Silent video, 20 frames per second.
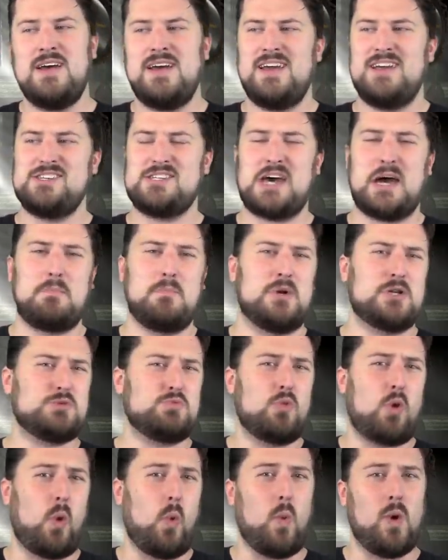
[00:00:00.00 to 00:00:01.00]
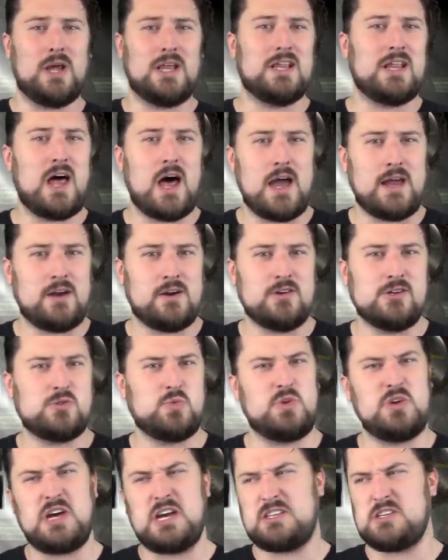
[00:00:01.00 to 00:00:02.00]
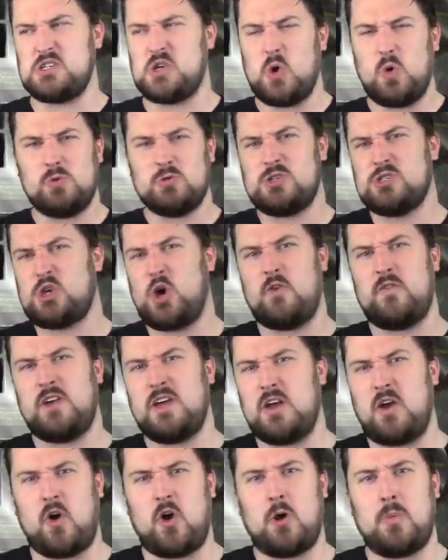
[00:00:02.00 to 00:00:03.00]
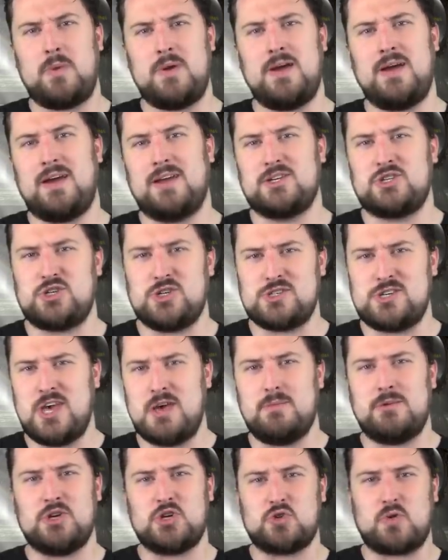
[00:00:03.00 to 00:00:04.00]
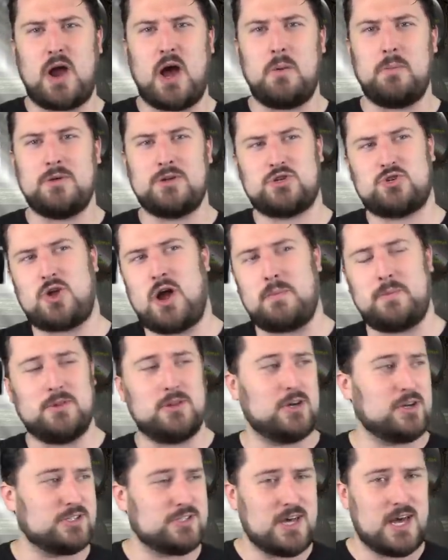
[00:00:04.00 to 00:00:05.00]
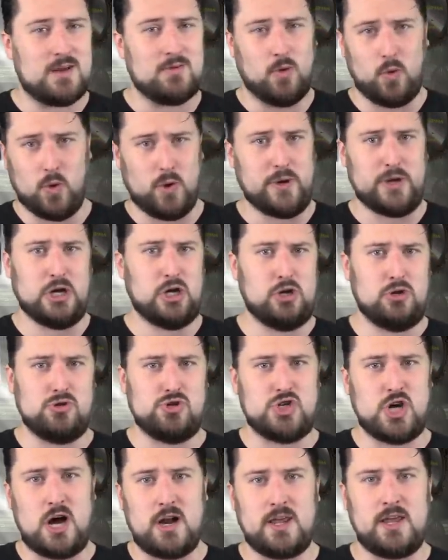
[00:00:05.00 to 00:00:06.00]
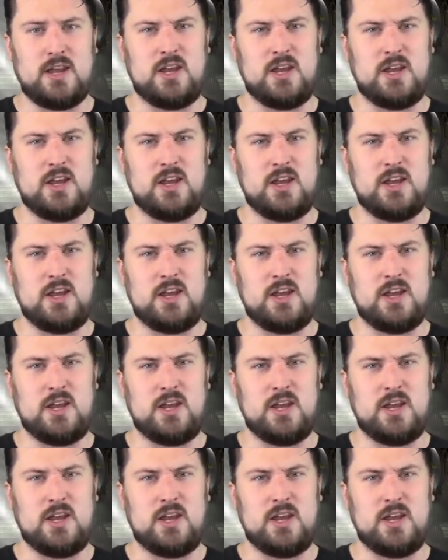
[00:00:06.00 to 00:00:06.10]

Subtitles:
He's got much more one-liners. When you got this whole Soviet army against just him and Troutman, Troutman looks at him, "What are you gonna do, Johnny?"